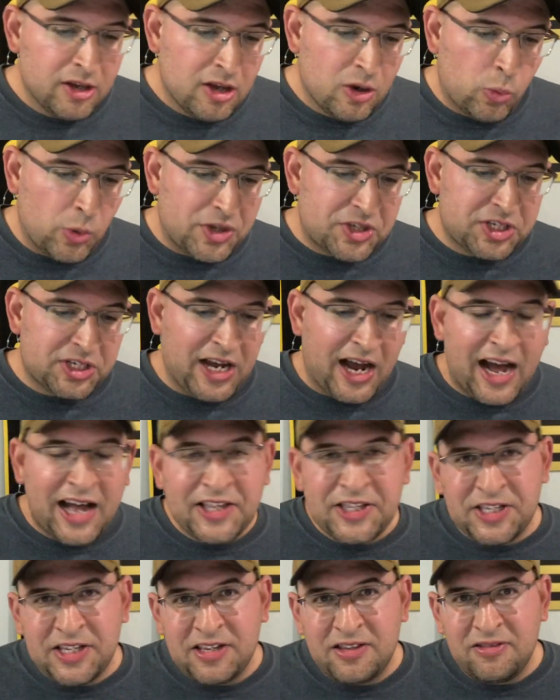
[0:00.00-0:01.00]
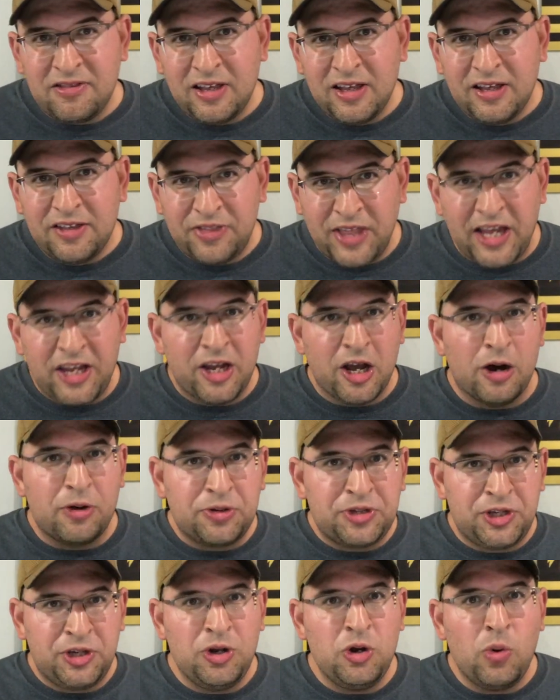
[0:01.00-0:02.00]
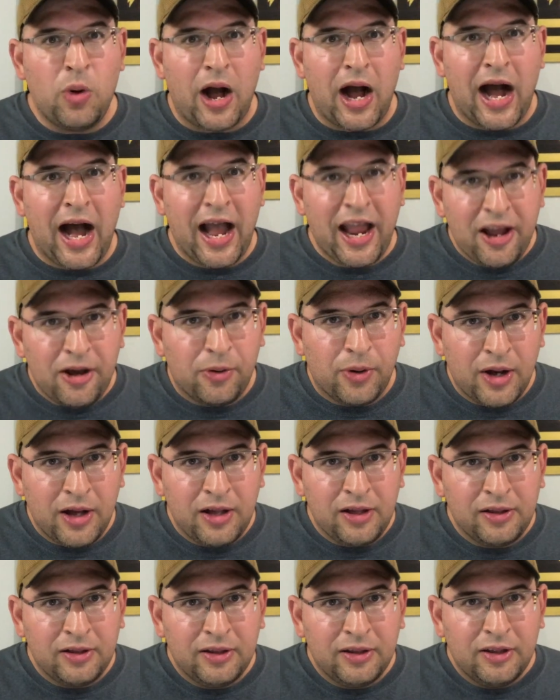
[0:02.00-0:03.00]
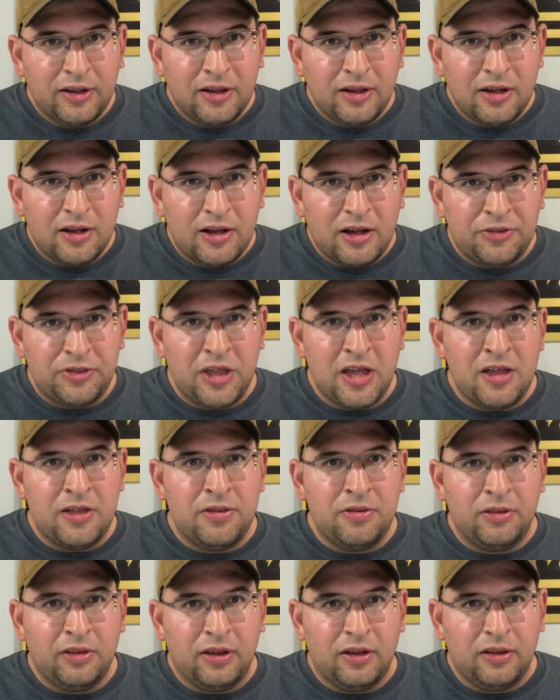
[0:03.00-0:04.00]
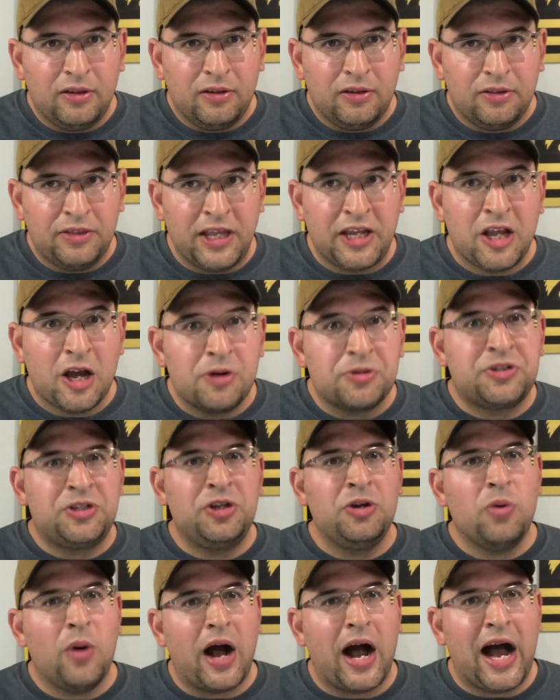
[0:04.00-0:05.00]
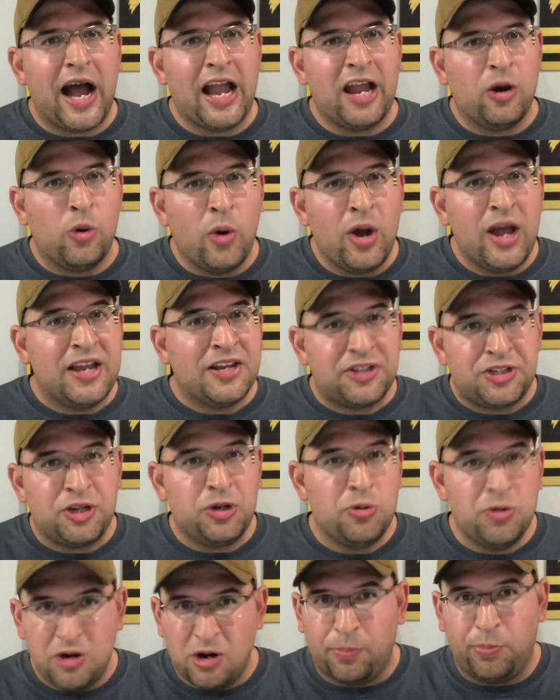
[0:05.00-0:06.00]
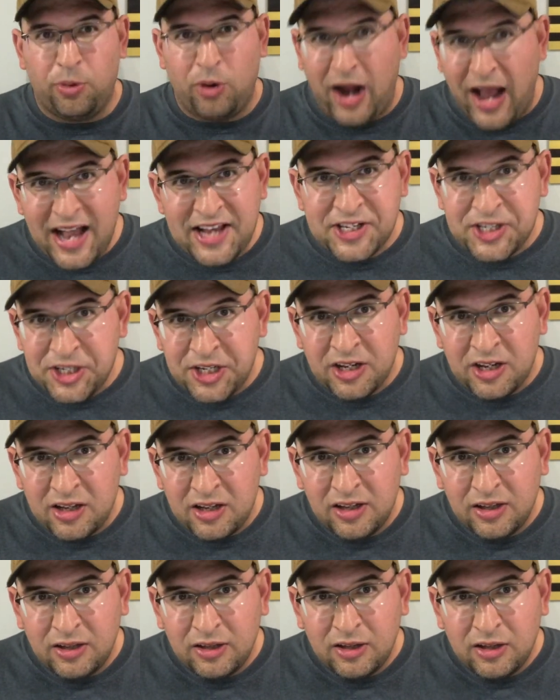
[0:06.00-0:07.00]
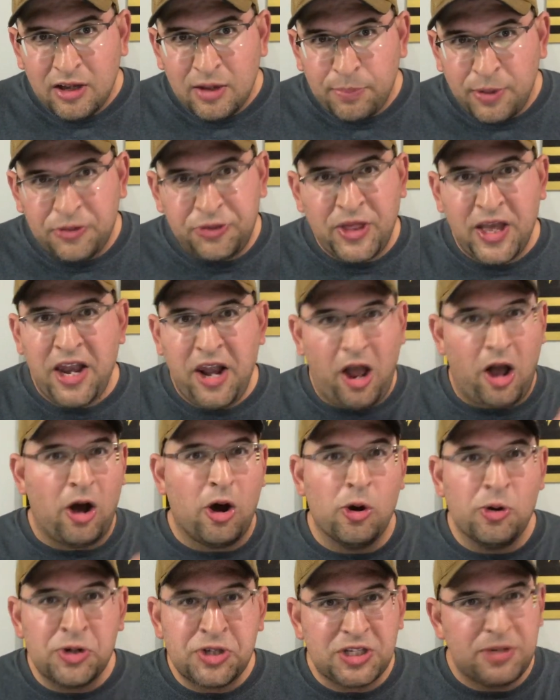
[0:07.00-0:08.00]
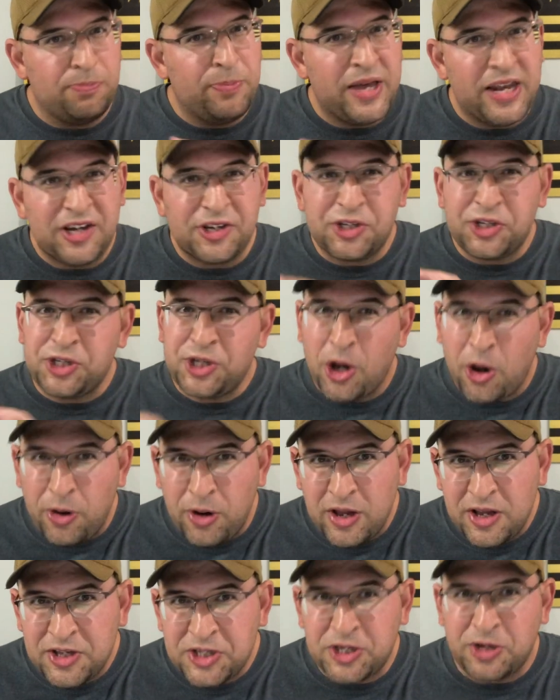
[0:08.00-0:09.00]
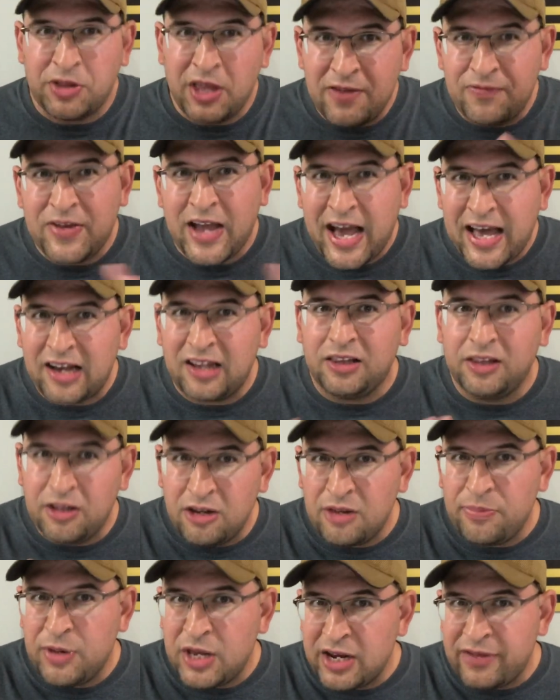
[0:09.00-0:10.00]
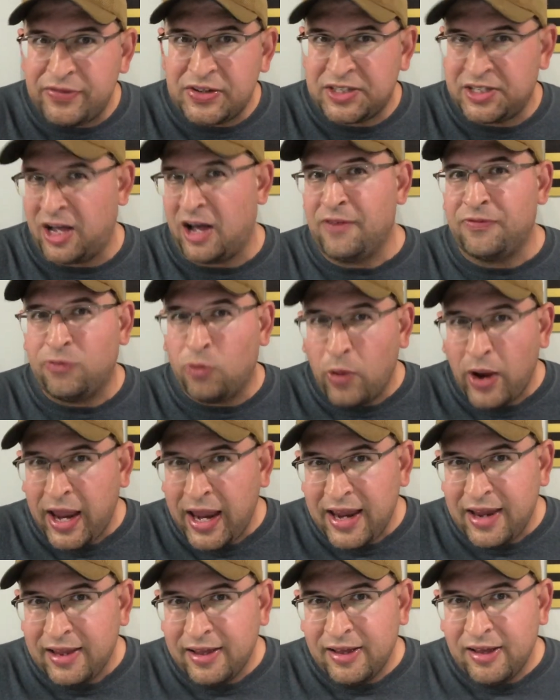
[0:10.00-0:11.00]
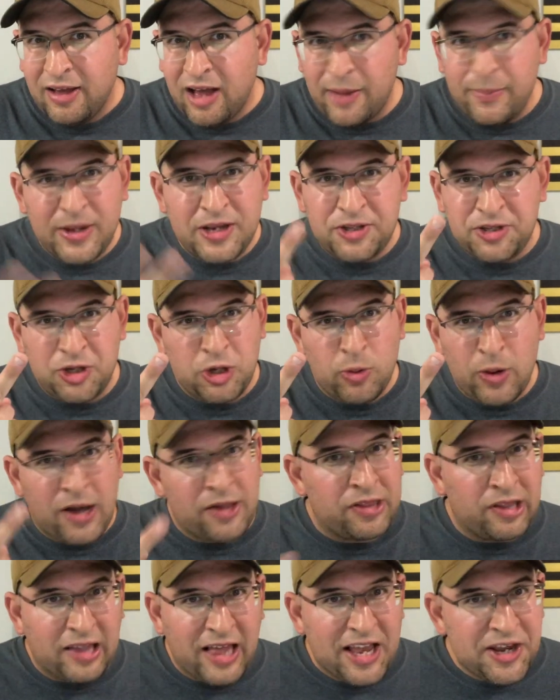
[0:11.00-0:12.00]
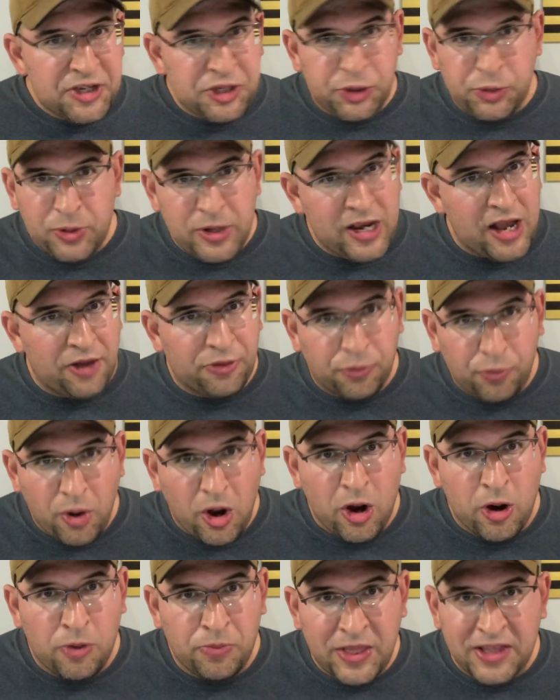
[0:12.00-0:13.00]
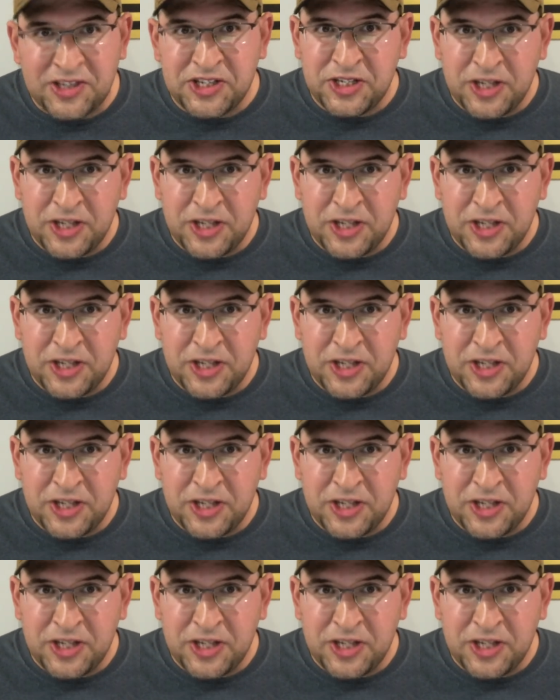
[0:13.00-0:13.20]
Wisconsin, they go to Iowa, and then they go to Iowa and to Nebraska, but then host Minnesota. So they've got a little bit of a tough way. I mean, 2 out of the last 3 on the road, that's